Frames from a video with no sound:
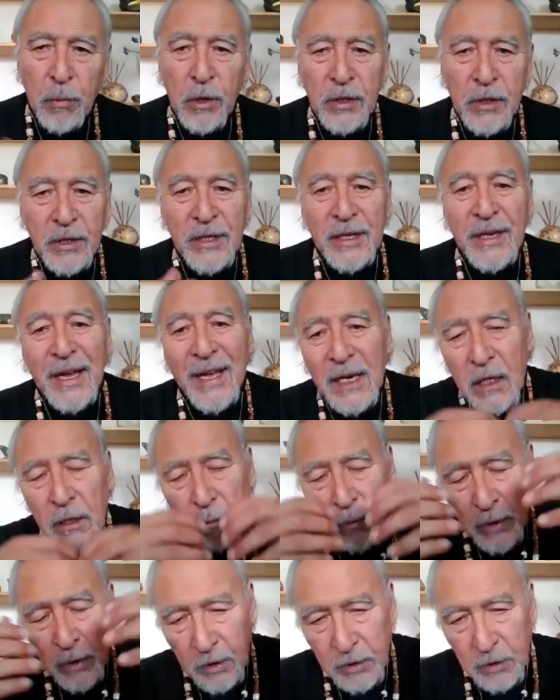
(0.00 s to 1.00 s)
but the
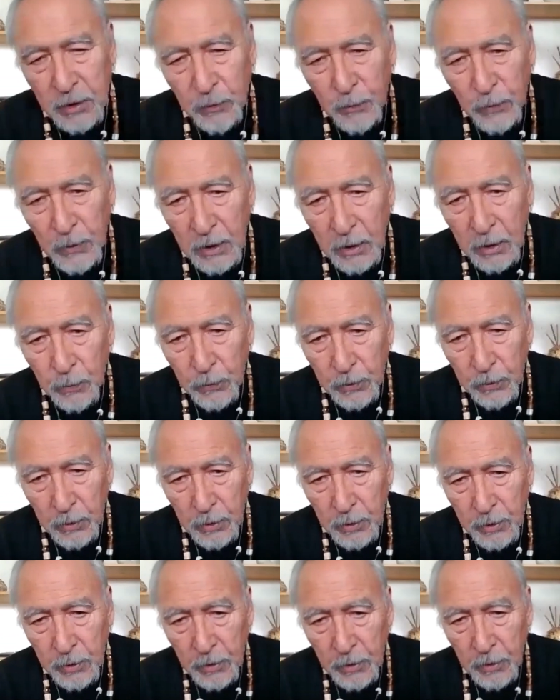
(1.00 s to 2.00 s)
elements we live
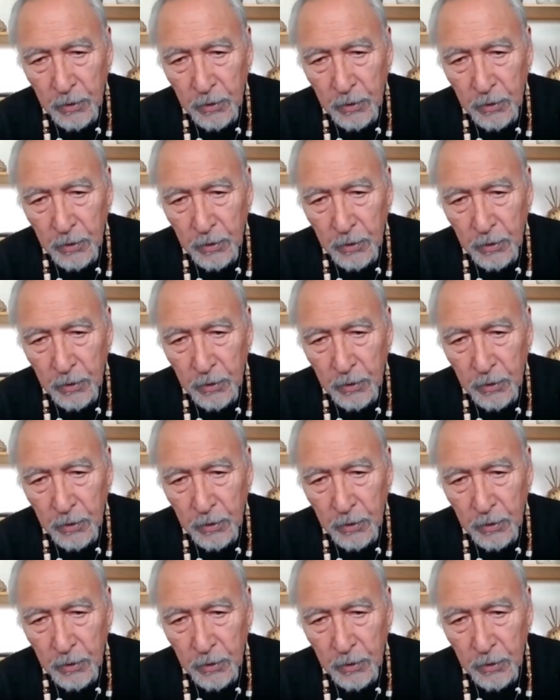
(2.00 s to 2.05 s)
with,